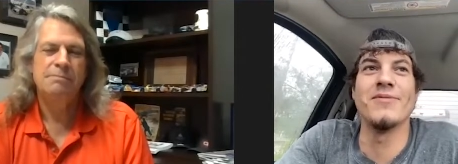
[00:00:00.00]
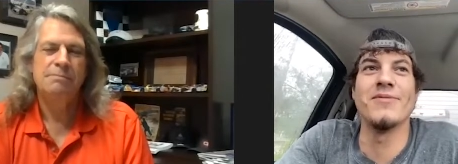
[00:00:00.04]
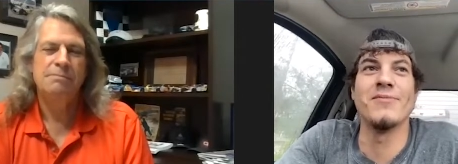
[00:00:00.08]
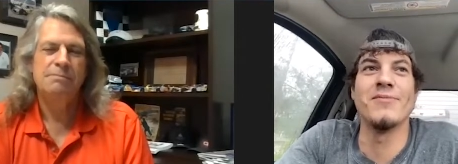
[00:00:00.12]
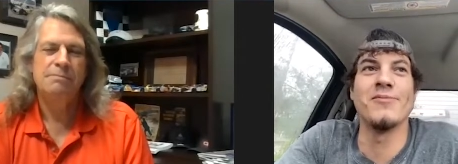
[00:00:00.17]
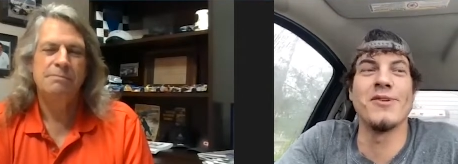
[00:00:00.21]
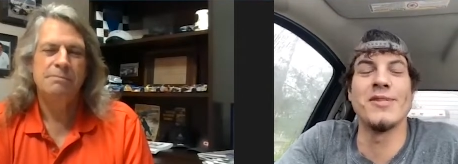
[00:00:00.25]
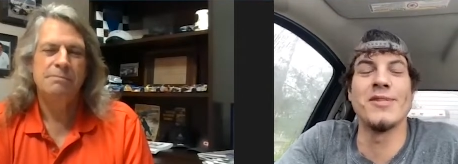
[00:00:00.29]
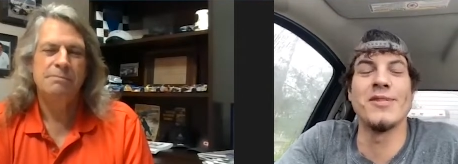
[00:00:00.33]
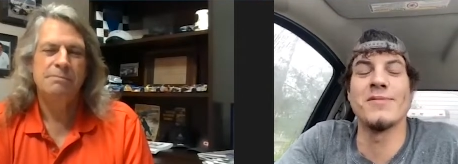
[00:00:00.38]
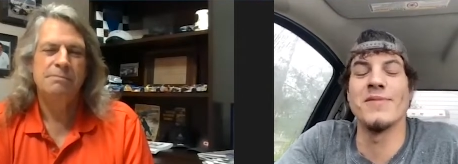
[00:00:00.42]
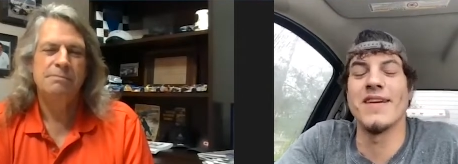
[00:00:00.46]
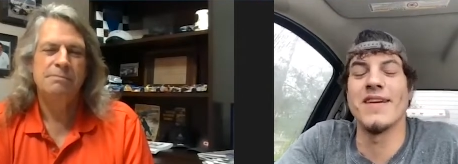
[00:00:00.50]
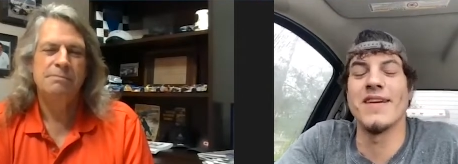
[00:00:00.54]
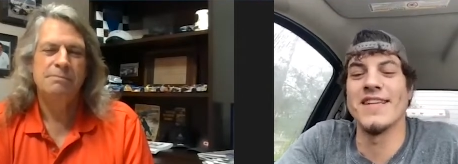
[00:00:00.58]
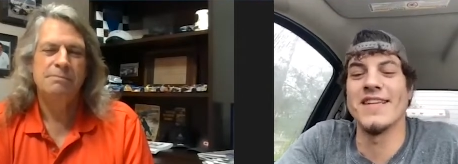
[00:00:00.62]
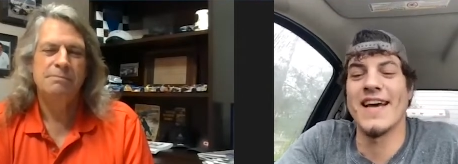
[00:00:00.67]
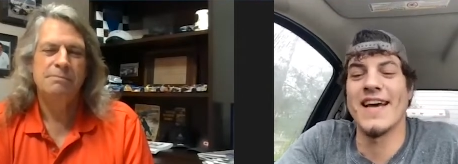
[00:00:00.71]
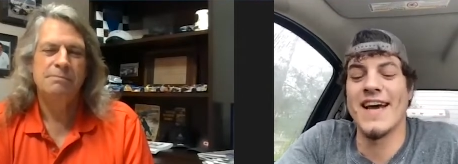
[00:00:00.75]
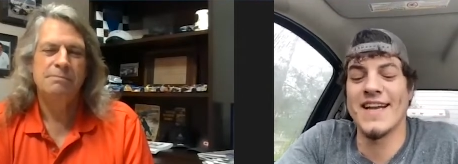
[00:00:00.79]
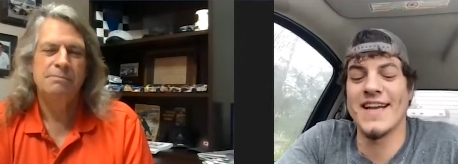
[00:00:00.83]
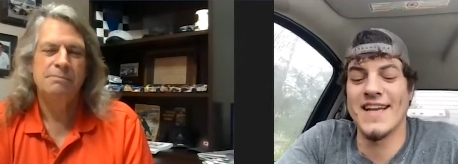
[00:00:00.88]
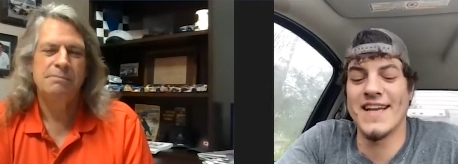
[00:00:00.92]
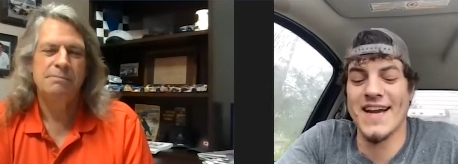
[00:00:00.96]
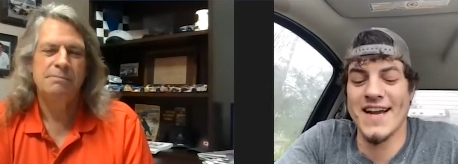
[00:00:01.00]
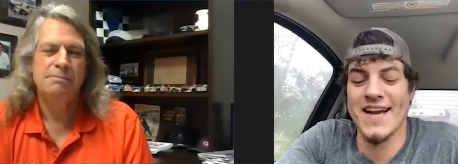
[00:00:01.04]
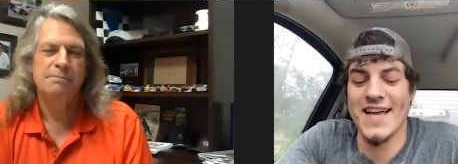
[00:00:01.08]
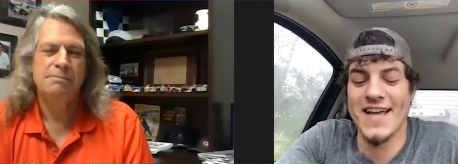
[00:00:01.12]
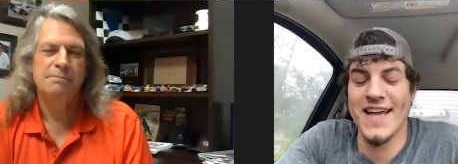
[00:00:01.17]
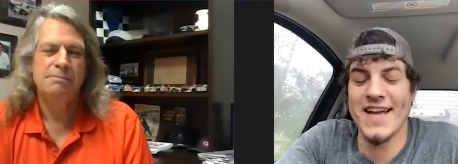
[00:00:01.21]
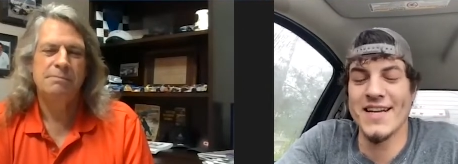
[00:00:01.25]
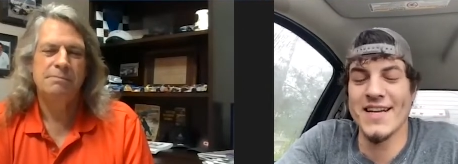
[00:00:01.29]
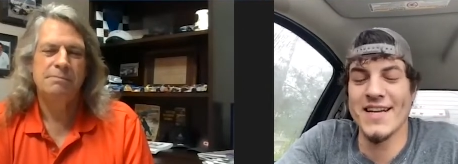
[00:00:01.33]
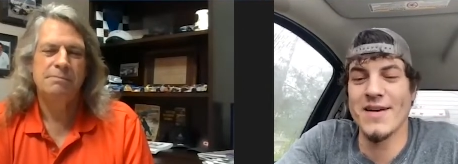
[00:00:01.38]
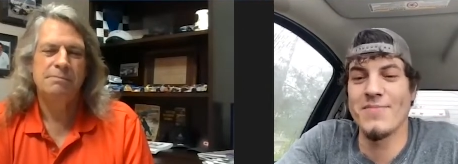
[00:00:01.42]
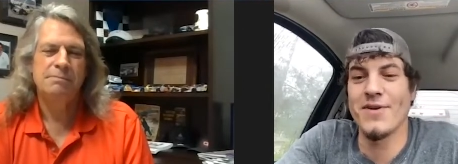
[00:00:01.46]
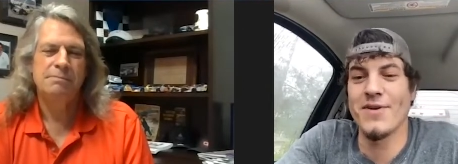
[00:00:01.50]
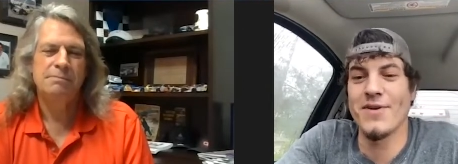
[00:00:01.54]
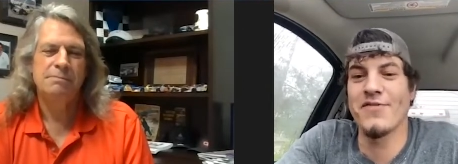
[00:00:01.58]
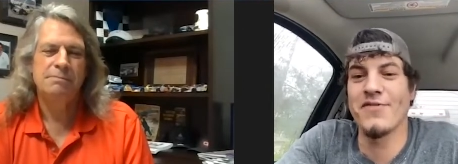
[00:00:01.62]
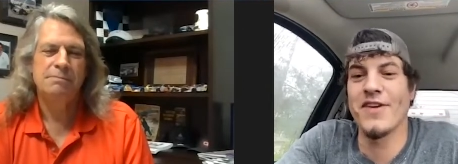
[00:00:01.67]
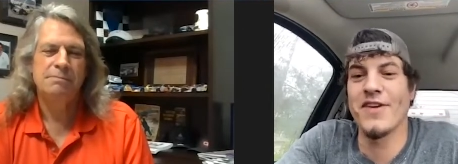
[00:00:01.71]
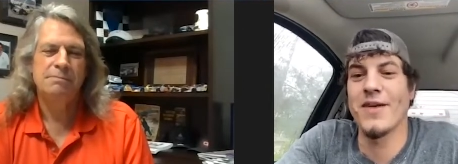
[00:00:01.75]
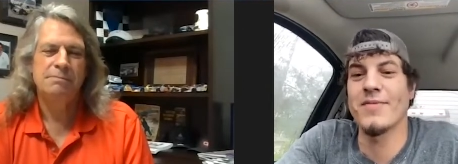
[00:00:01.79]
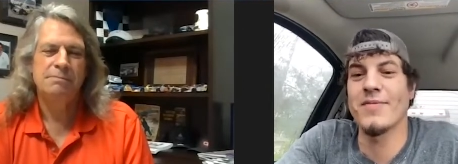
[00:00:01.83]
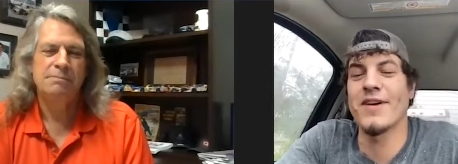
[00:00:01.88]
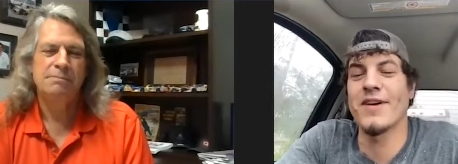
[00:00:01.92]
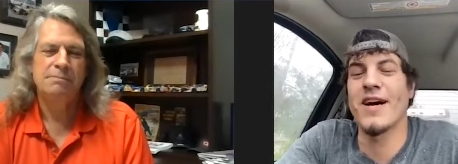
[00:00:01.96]
Speaker 1: once me and dad kind of hanged up our
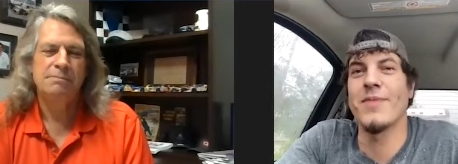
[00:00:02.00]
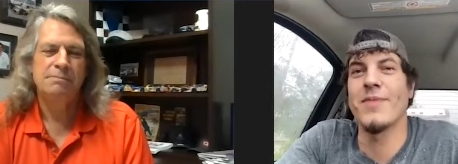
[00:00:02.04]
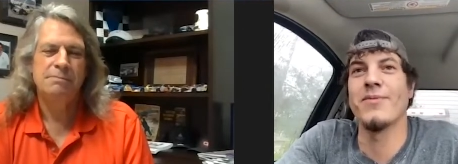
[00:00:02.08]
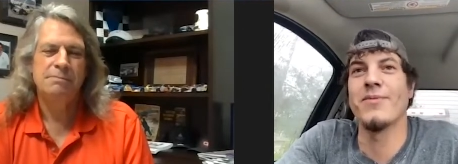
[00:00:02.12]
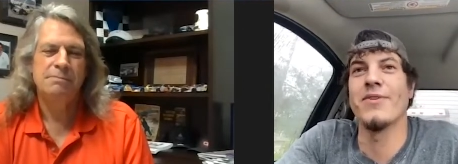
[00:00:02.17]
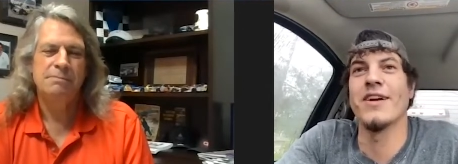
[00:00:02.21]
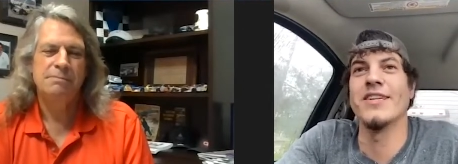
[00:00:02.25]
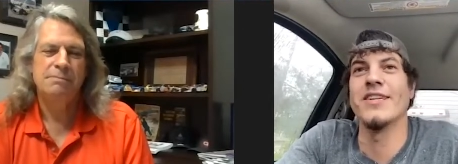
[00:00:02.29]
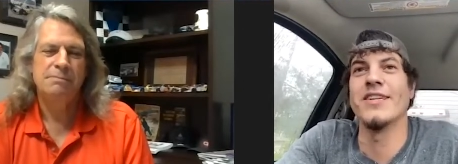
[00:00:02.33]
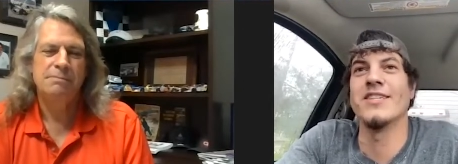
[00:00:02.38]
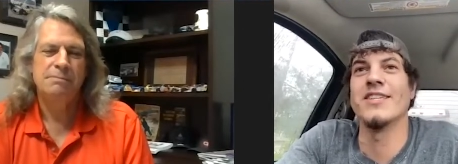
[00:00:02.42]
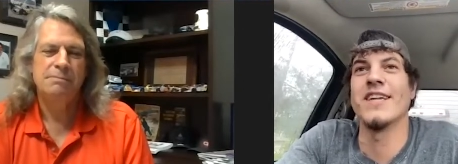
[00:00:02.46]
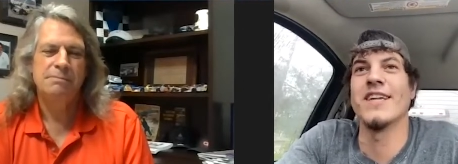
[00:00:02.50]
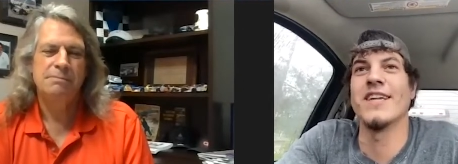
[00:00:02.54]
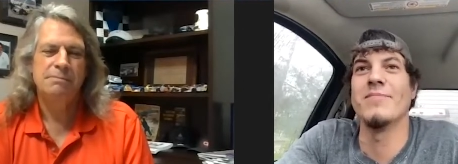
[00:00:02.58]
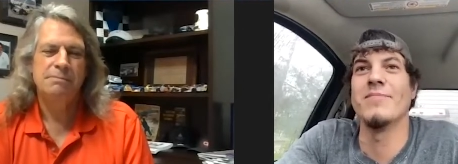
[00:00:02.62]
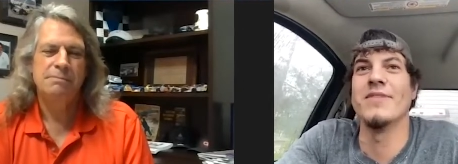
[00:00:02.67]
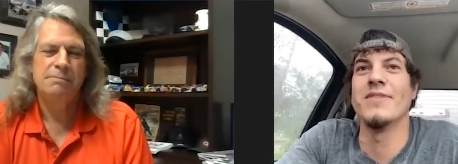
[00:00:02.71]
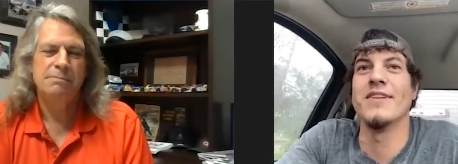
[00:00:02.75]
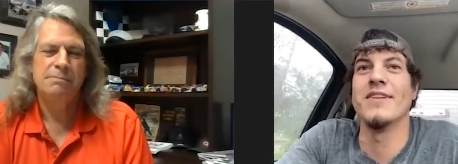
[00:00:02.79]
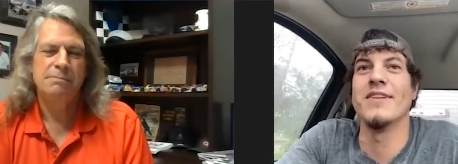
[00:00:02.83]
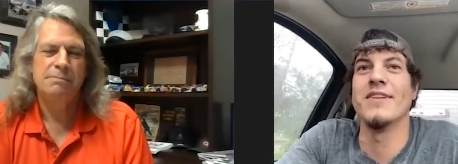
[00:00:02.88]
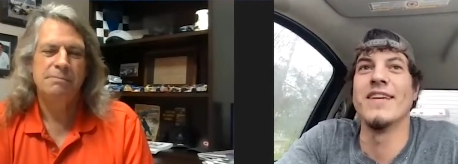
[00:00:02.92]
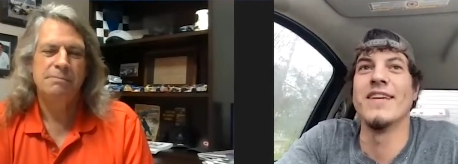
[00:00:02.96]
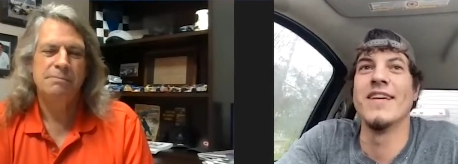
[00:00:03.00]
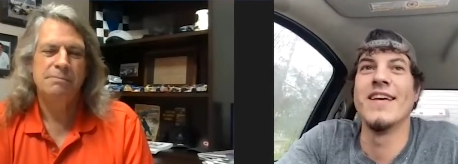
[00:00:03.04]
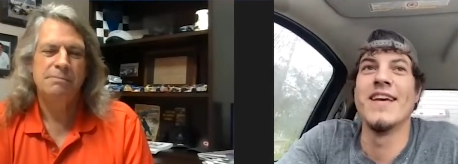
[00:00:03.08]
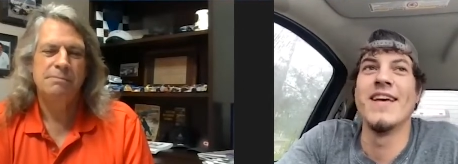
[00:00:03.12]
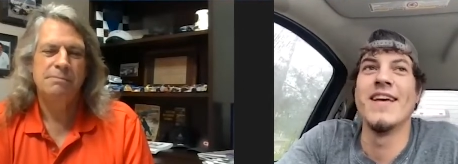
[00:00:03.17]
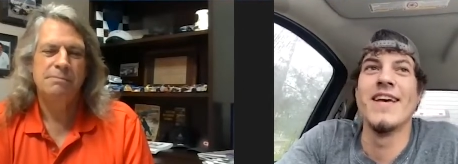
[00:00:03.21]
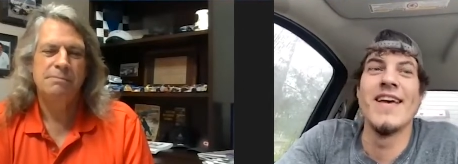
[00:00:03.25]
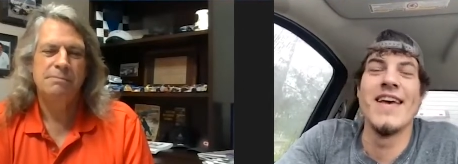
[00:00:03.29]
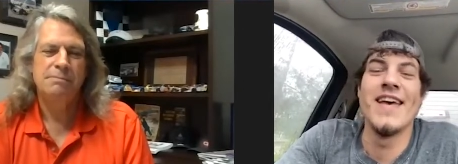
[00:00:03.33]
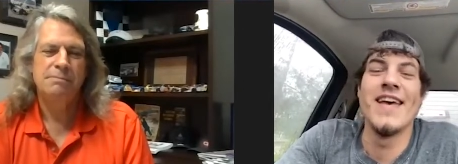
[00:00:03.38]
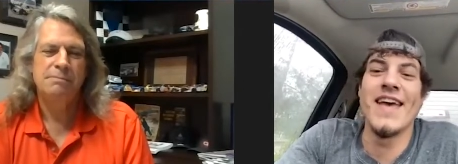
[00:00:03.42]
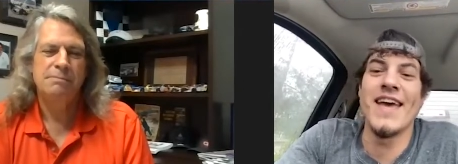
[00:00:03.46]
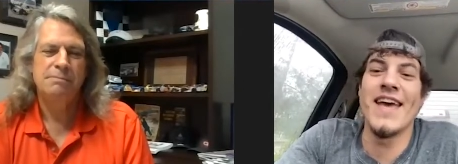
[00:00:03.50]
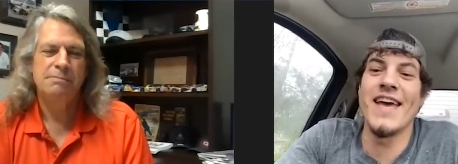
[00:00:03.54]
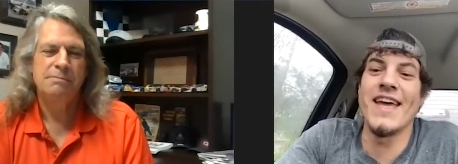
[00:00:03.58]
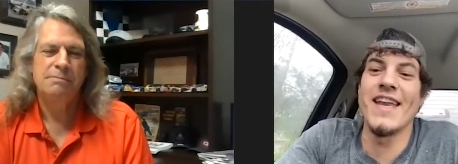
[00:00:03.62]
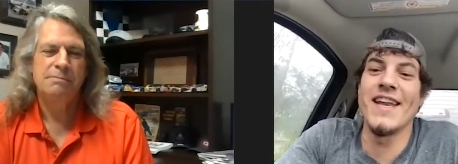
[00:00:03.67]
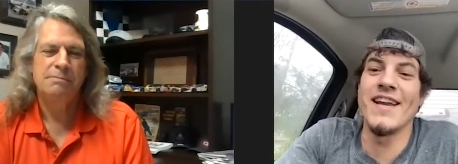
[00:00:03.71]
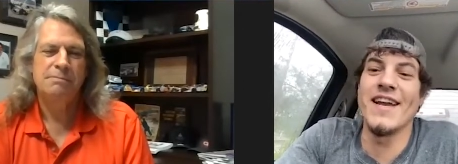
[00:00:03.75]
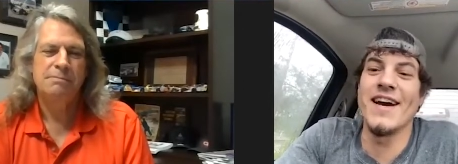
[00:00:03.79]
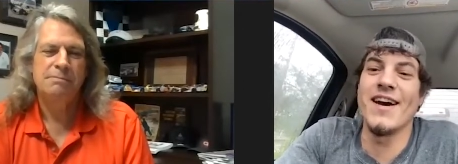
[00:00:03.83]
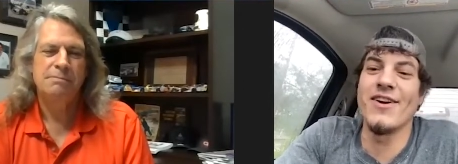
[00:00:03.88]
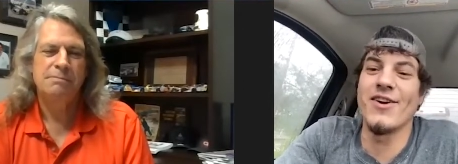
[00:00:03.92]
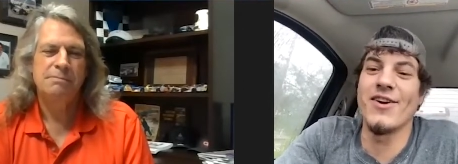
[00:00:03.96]
family operation, I've been in and
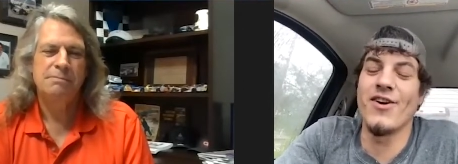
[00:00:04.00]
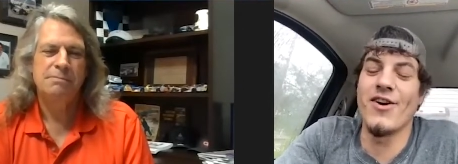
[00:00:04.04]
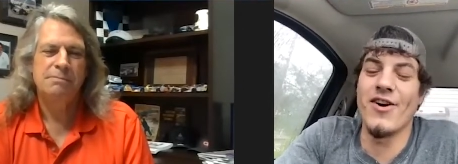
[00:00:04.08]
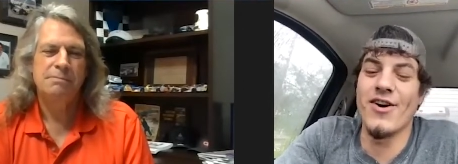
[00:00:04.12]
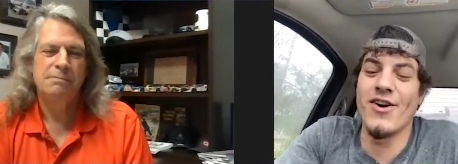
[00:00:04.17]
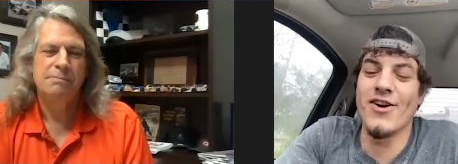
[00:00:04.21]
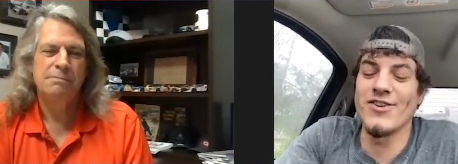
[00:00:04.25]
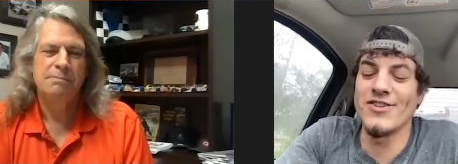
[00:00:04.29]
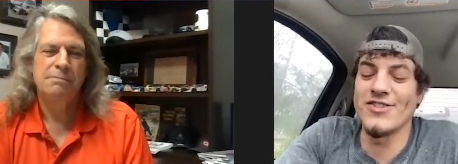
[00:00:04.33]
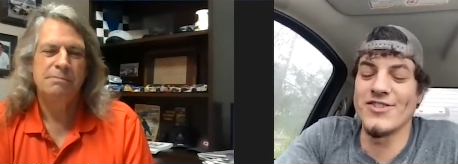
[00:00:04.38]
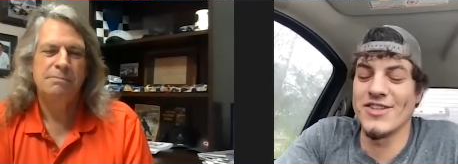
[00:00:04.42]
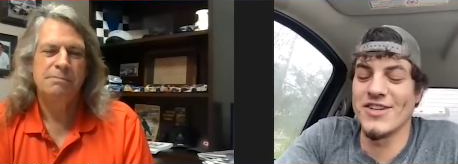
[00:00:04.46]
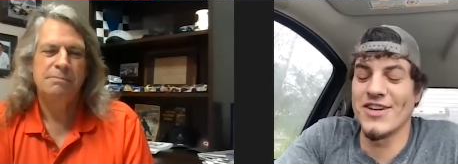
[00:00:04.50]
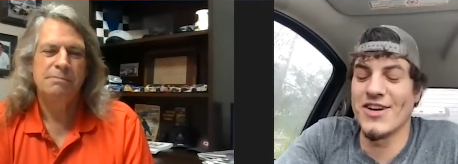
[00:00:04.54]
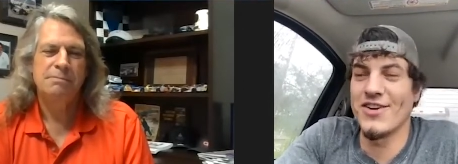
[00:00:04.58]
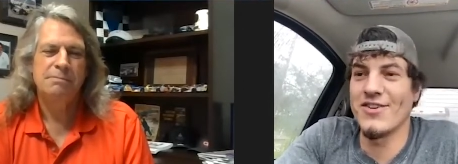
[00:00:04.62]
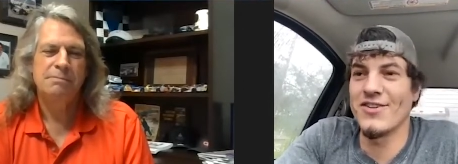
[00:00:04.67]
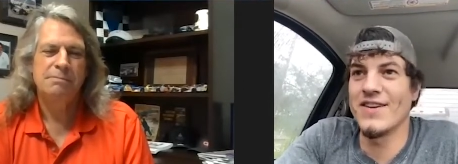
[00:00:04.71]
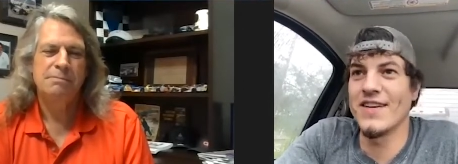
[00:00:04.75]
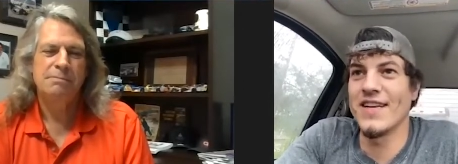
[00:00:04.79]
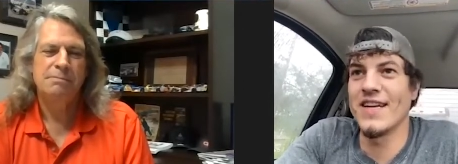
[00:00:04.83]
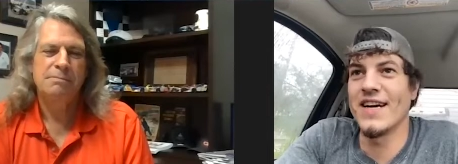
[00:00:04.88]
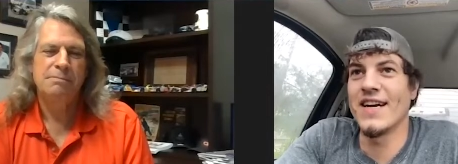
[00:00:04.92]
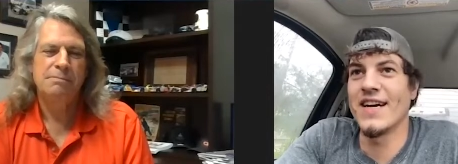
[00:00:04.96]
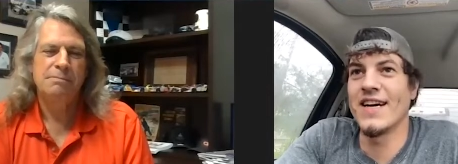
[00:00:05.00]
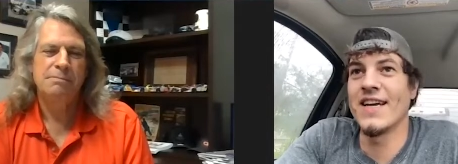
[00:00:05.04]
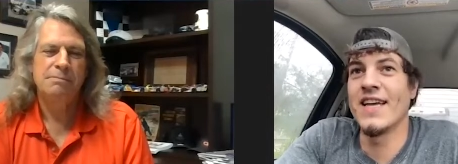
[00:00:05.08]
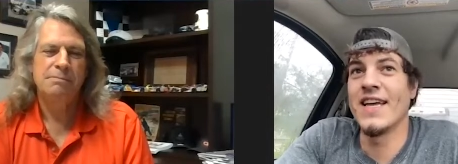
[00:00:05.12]
out of cars, you know, and, uh,